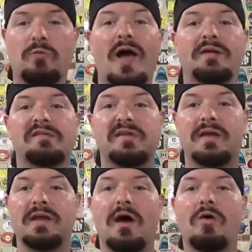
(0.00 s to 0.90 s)
while spot
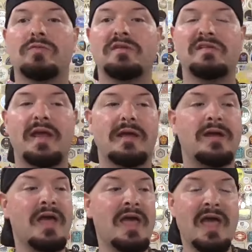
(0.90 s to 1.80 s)
setting on the stand.
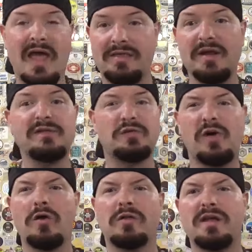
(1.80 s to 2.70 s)
And these are
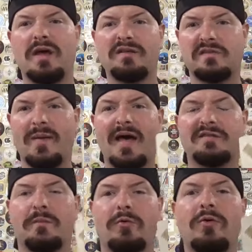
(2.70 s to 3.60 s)
totally
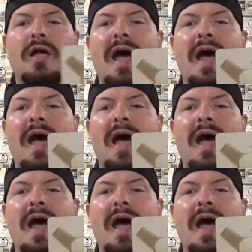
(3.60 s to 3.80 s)
customizable.